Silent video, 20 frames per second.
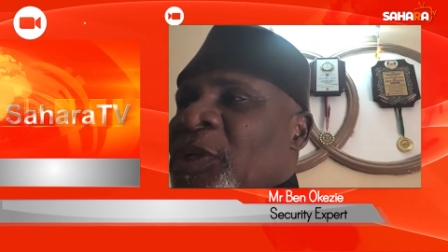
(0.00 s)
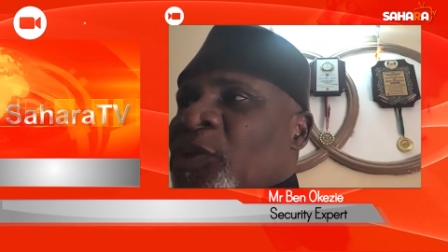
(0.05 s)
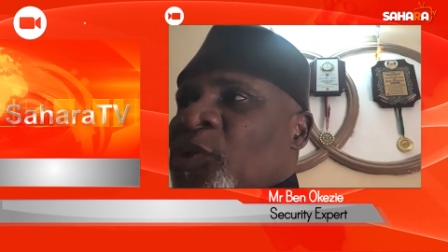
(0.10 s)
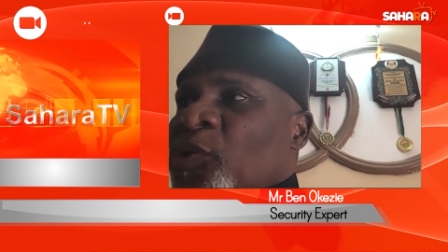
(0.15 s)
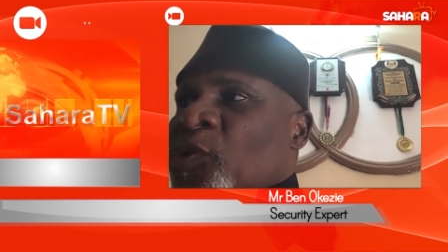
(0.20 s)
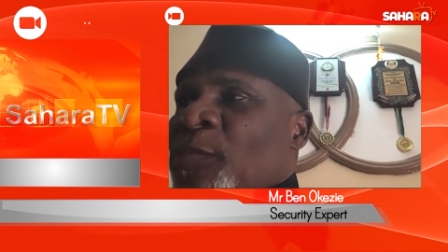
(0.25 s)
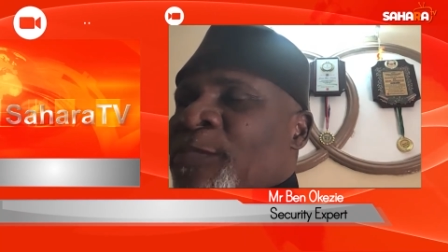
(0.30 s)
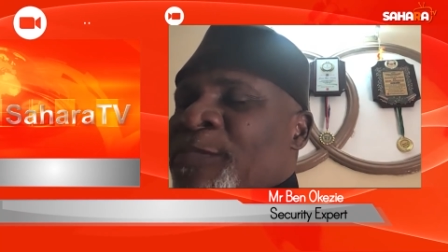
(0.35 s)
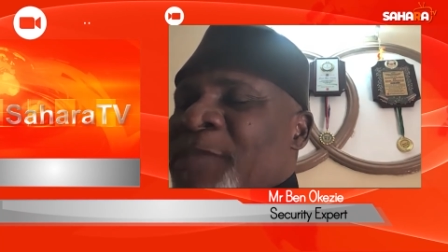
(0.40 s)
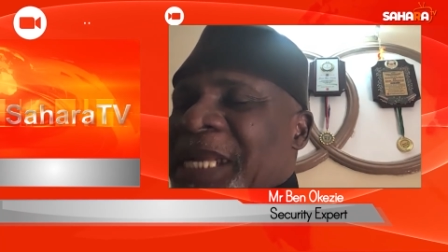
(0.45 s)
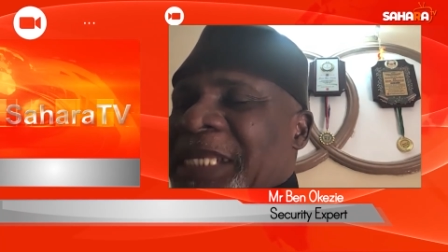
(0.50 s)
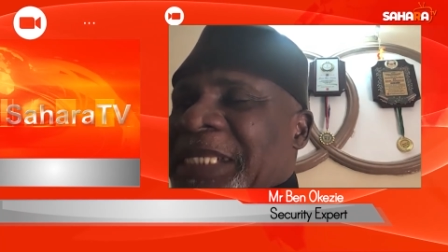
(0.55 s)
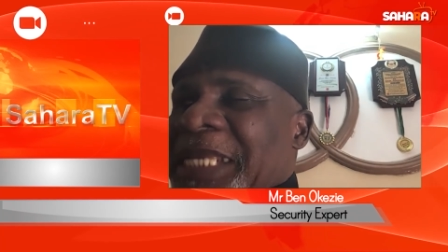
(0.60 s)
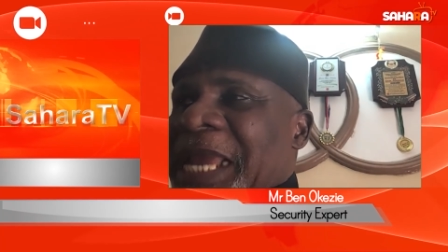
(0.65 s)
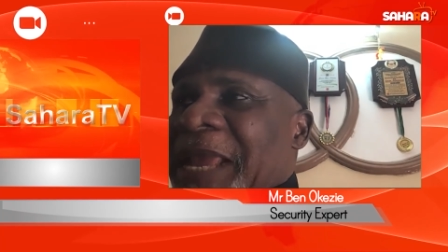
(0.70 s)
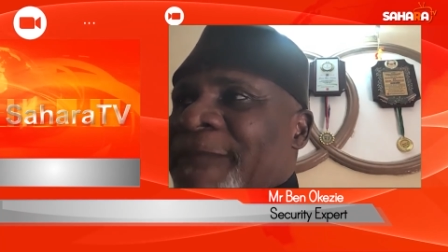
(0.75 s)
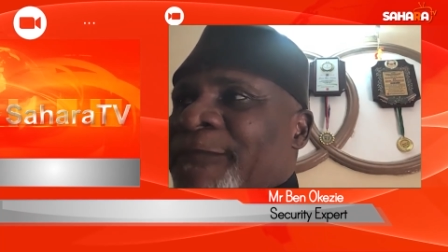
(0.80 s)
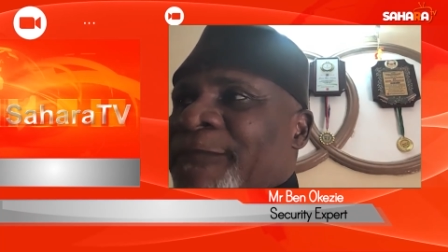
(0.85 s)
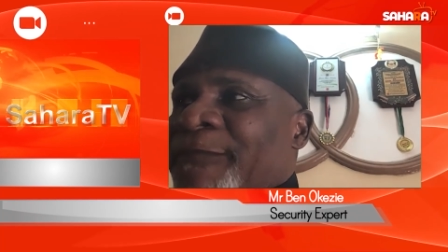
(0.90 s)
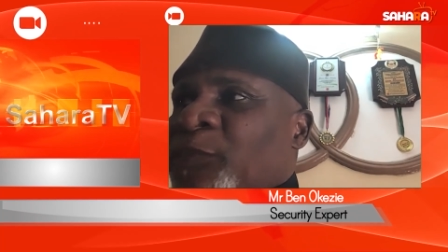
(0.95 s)
You make
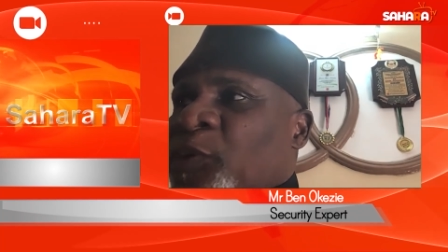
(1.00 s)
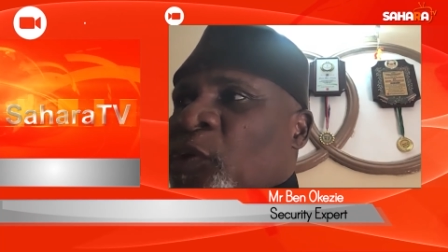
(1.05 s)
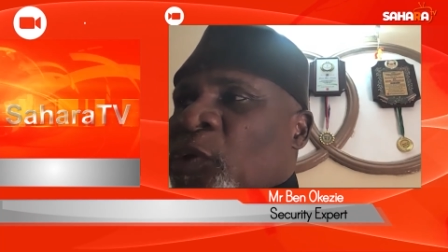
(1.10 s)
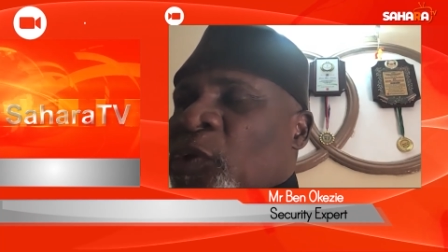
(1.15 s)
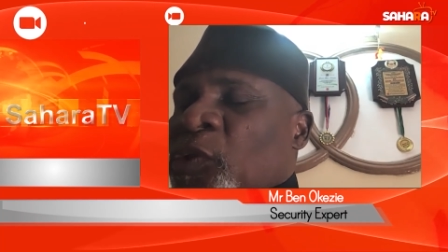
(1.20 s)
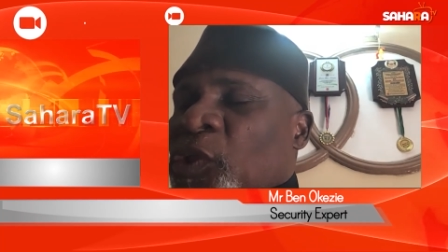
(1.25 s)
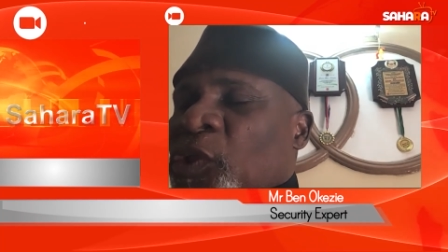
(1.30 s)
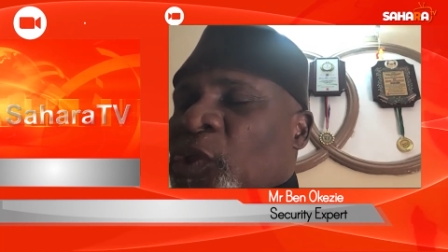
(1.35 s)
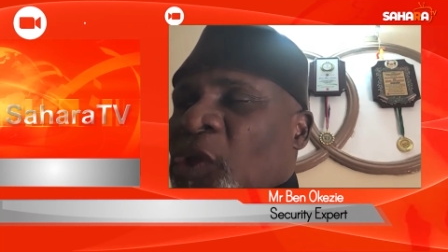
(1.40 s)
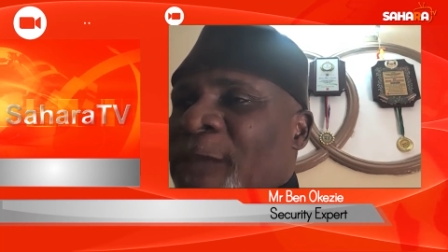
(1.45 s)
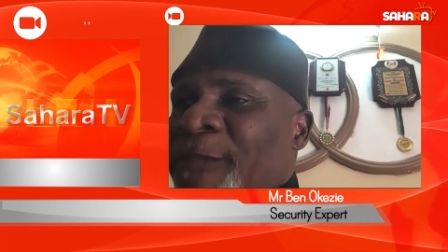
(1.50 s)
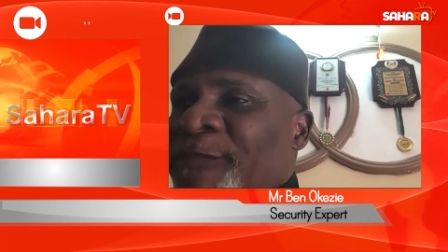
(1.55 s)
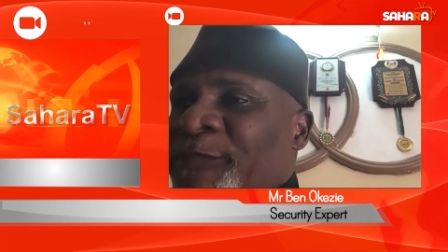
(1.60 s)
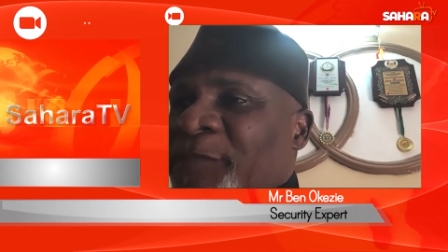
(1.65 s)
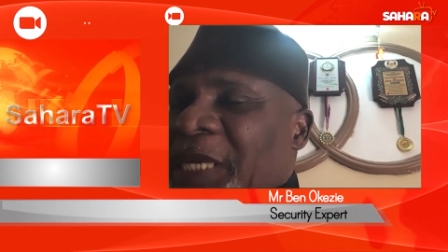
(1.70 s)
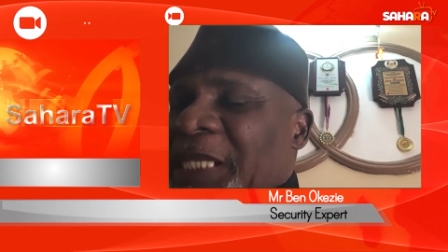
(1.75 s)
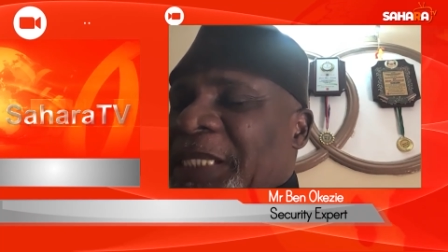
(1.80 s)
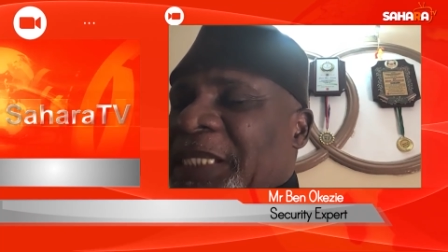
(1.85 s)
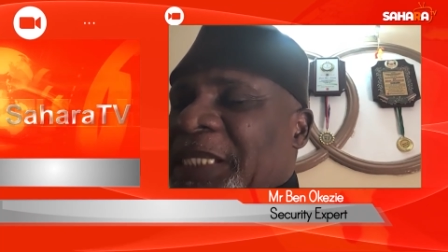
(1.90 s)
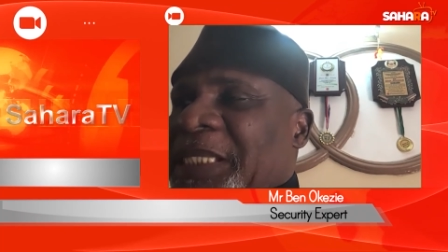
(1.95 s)
them to
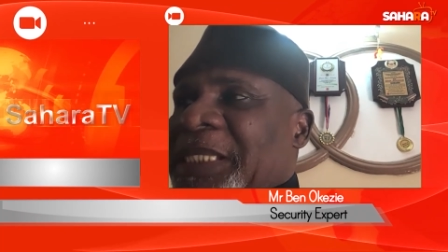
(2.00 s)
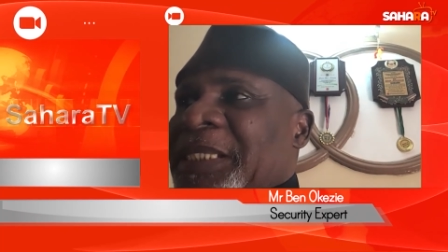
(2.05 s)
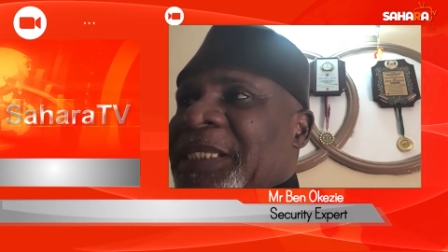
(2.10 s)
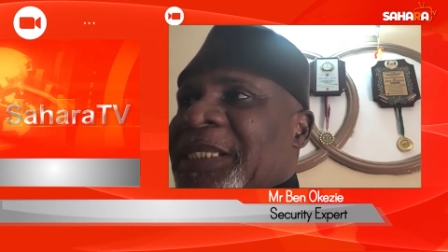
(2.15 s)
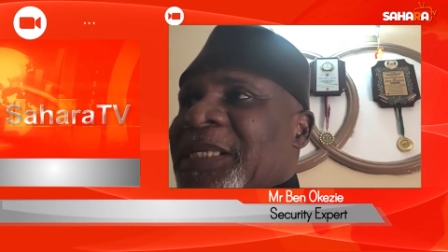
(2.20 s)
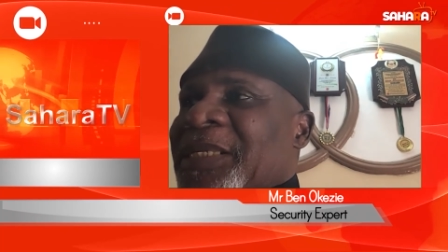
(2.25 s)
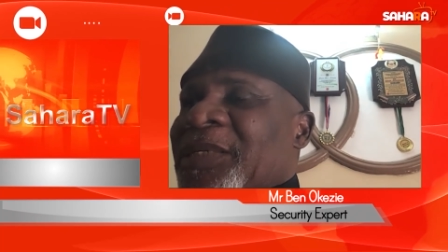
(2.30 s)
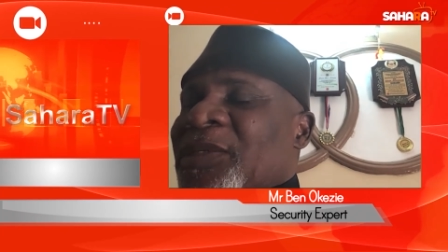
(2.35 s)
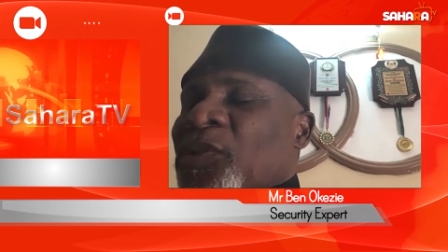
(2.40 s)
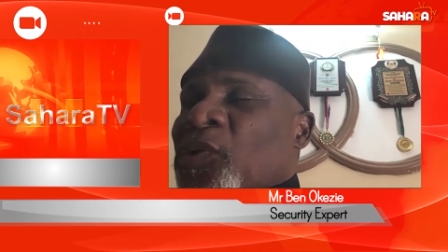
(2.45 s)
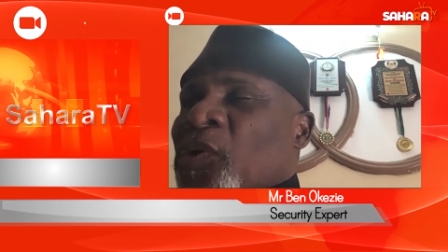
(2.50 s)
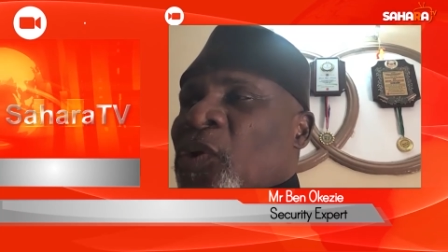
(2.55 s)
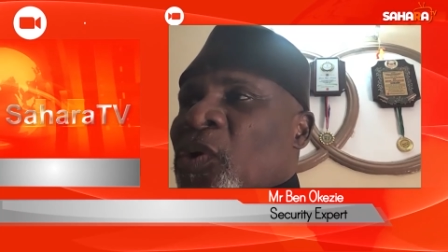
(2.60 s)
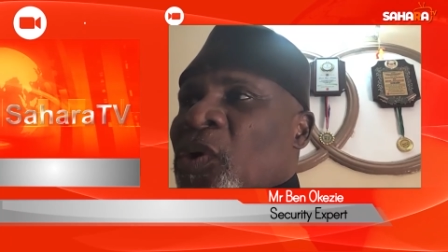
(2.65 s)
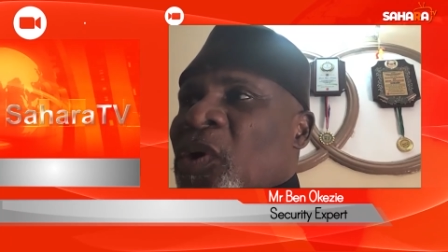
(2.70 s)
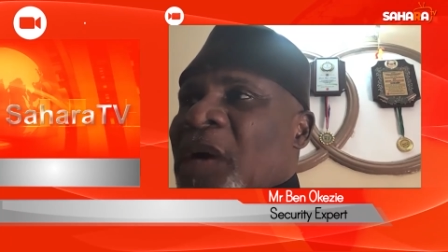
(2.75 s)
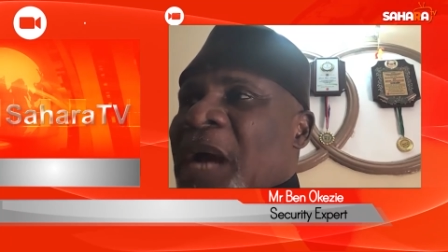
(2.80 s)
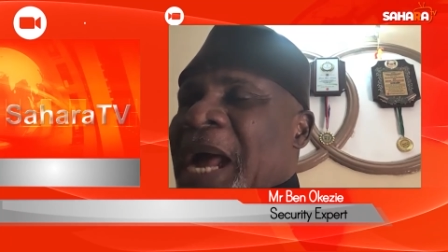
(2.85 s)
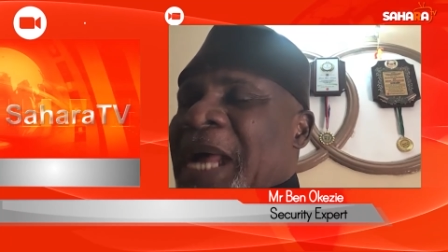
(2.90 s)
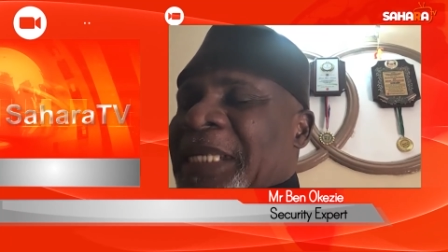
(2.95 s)
submit
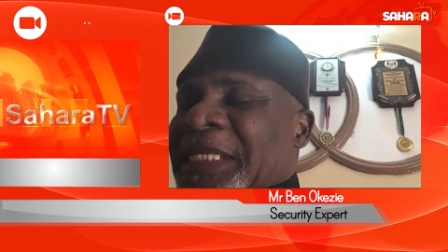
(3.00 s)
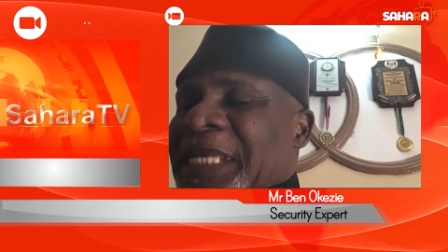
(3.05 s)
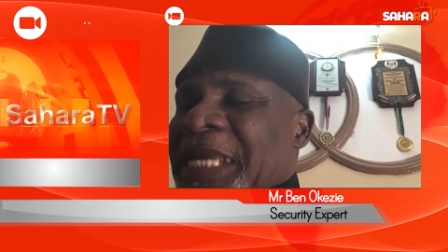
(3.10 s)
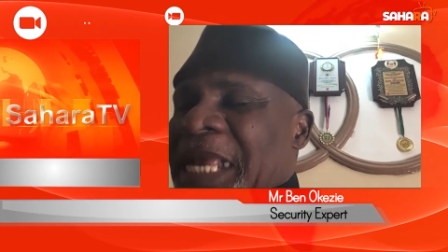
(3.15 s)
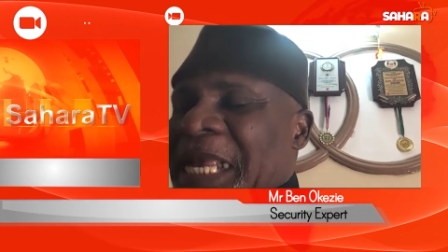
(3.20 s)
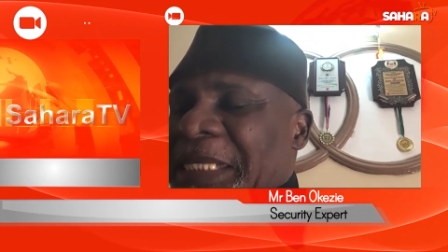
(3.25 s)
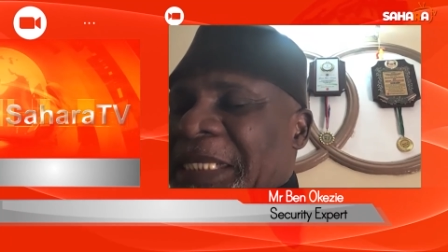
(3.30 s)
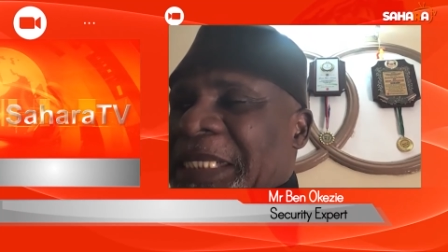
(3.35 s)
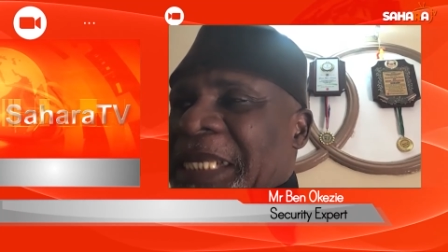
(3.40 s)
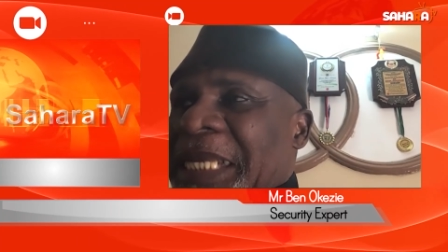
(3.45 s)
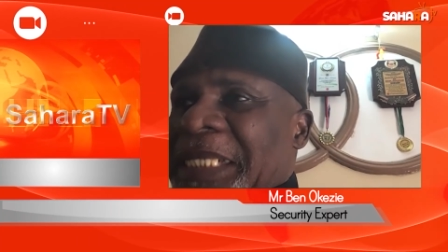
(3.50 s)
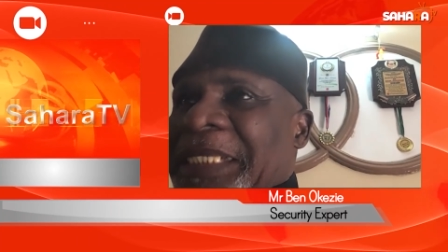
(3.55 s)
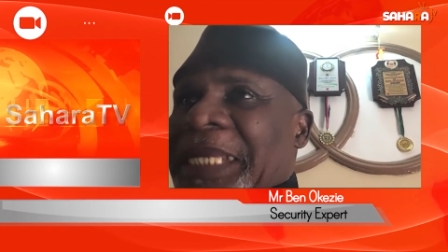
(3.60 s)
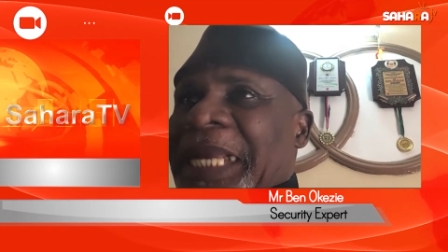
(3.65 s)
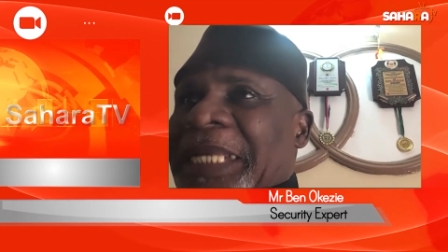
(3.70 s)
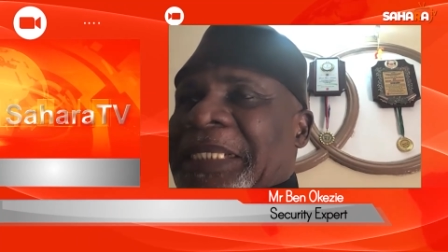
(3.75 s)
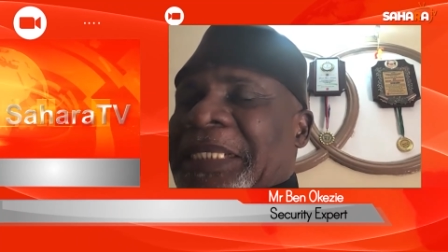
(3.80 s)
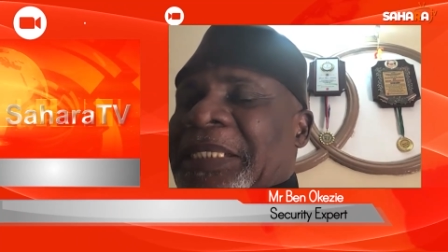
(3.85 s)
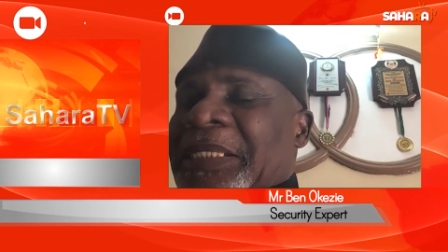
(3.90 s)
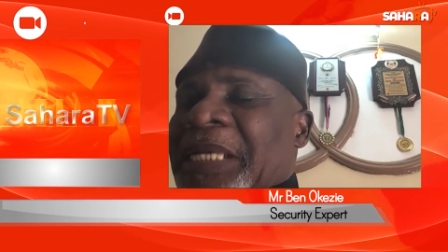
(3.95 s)
to an extent
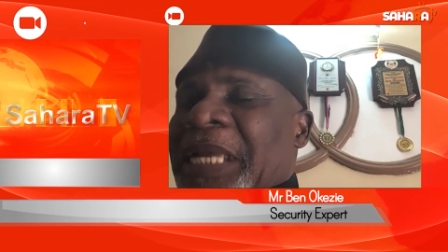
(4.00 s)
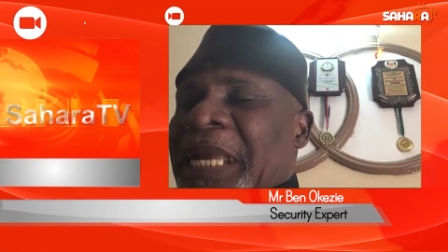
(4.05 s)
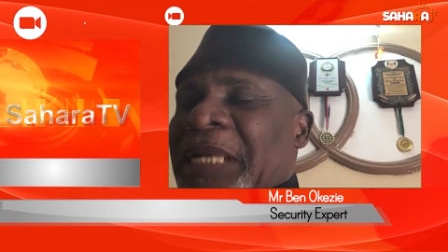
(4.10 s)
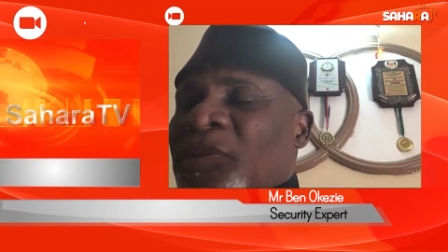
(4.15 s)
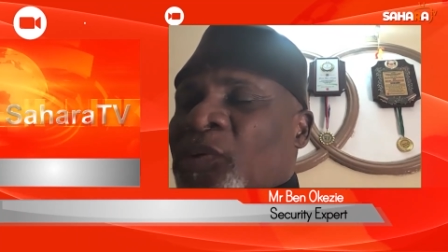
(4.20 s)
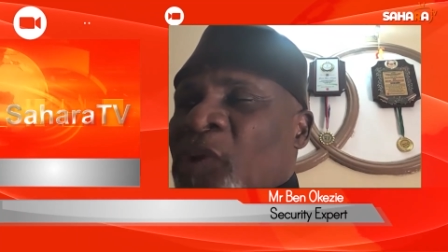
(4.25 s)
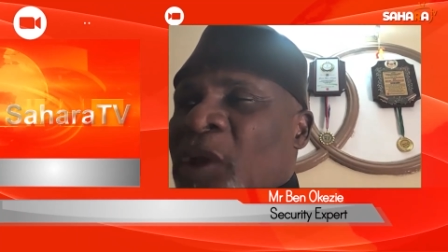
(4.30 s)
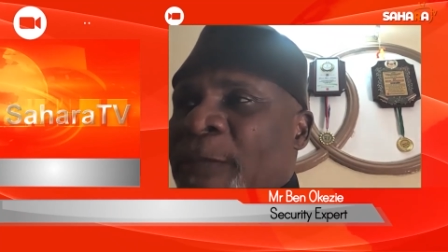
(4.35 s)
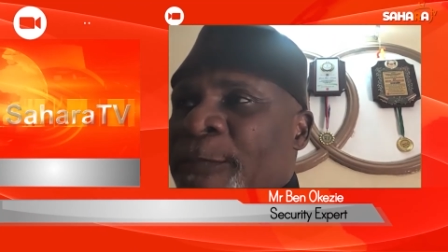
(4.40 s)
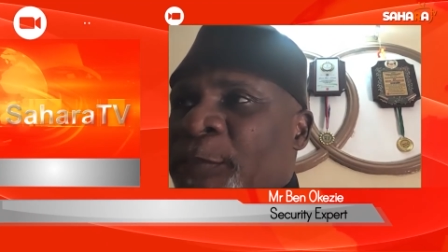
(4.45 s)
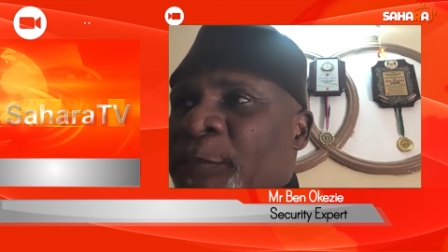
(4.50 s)
that uh, to a